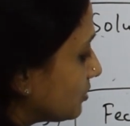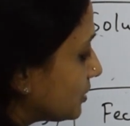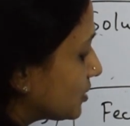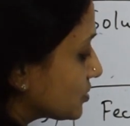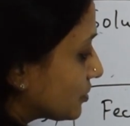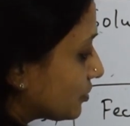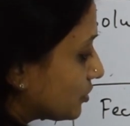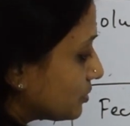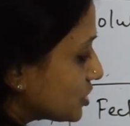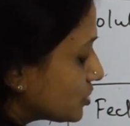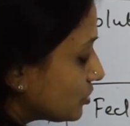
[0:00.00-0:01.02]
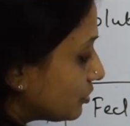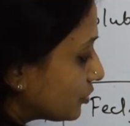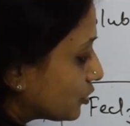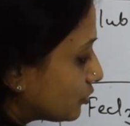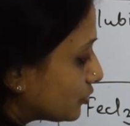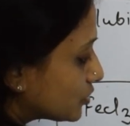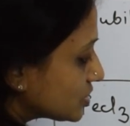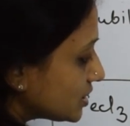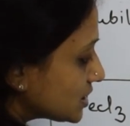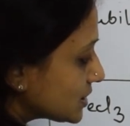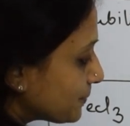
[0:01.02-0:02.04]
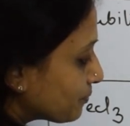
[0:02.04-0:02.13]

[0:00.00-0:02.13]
because of the formation of 2,4,6